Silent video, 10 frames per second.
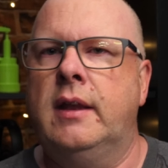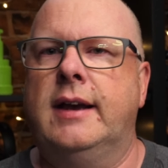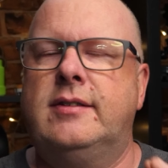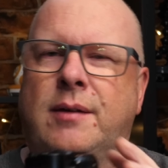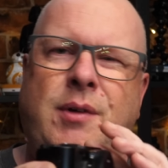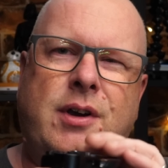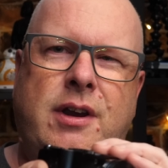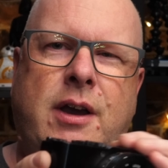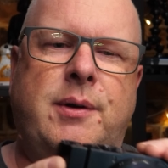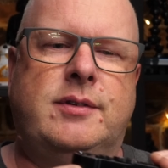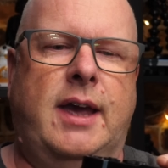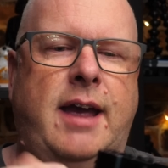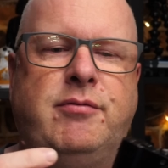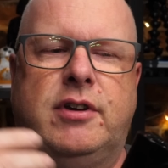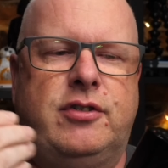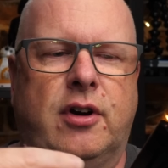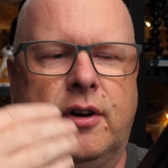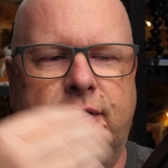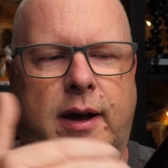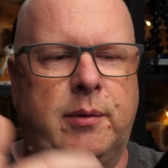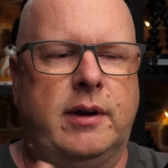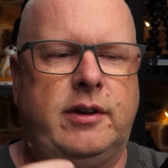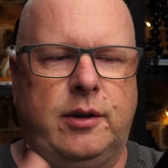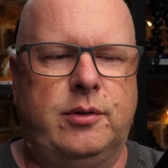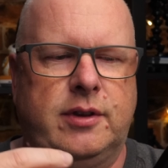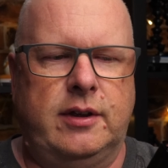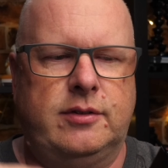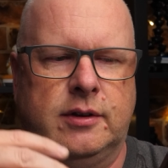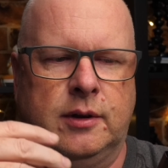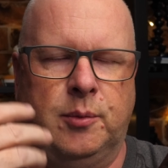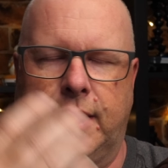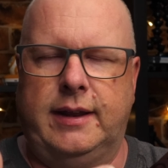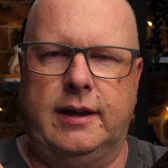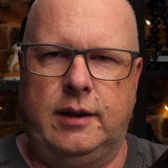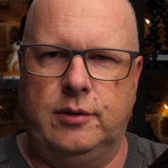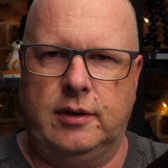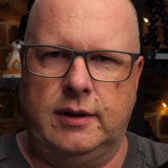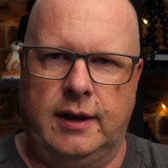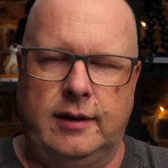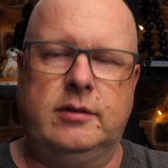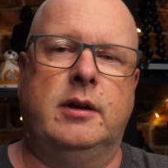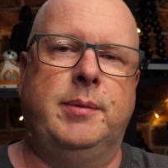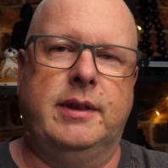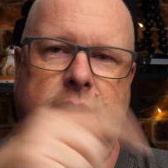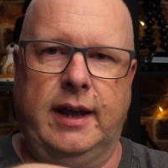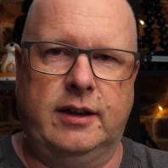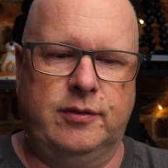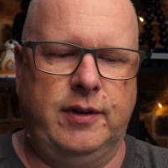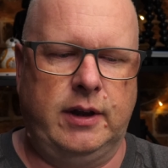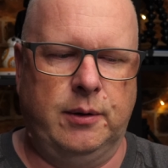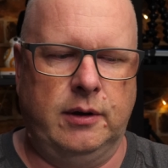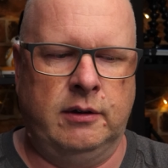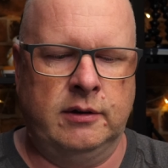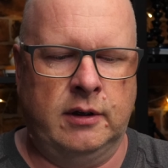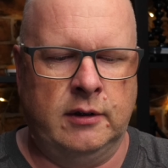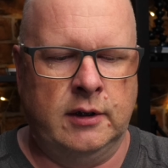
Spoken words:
Like I say, I'm not going to go into every shot of how I'd use this and the way that I use it, and that's going to be the next video along,